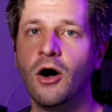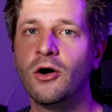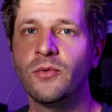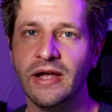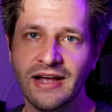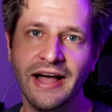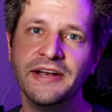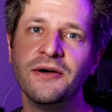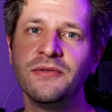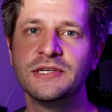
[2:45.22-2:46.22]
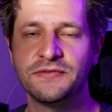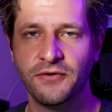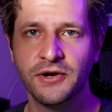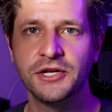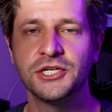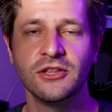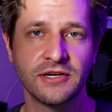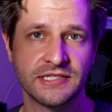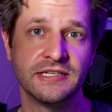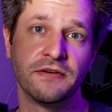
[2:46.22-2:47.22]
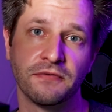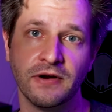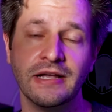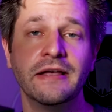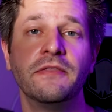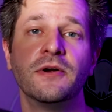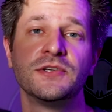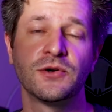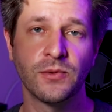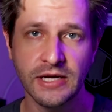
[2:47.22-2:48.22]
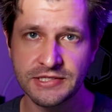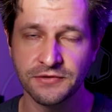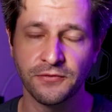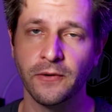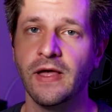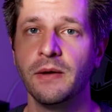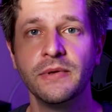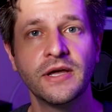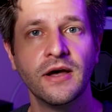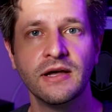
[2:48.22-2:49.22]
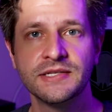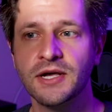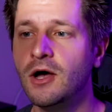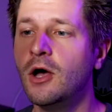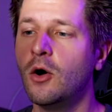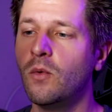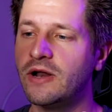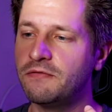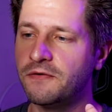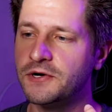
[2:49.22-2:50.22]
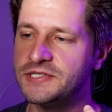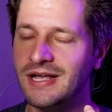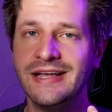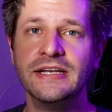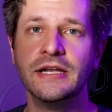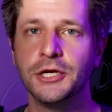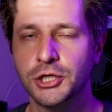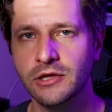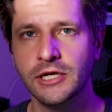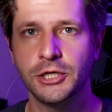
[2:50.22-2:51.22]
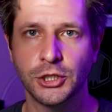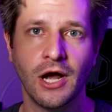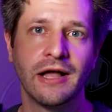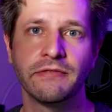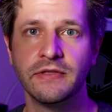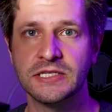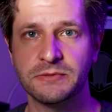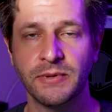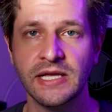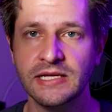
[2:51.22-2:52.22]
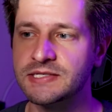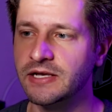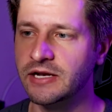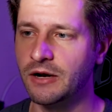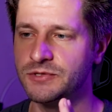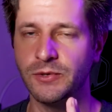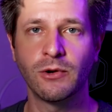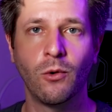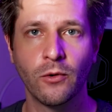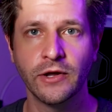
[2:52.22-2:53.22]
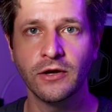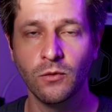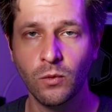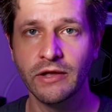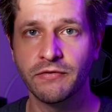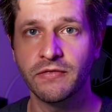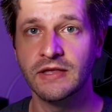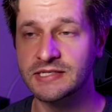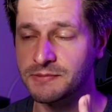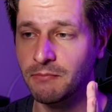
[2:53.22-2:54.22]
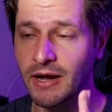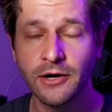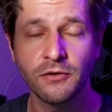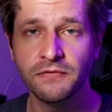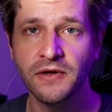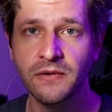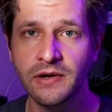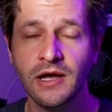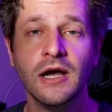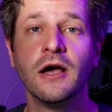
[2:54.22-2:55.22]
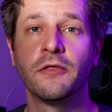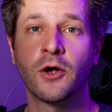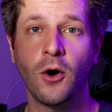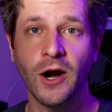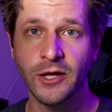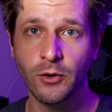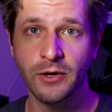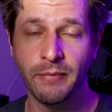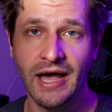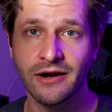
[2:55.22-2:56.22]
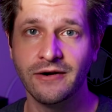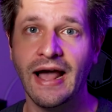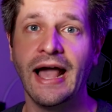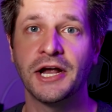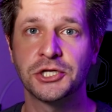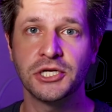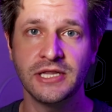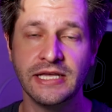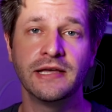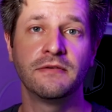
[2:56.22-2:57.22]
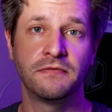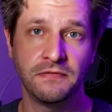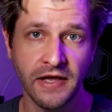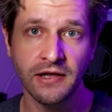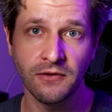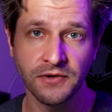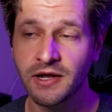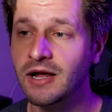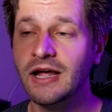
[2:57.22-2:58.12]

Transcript: All right, I know this footage looks different and there's a reason for that because when I first initially shot this piece and I was recording with this microphone, the cardioid pattern actually failed.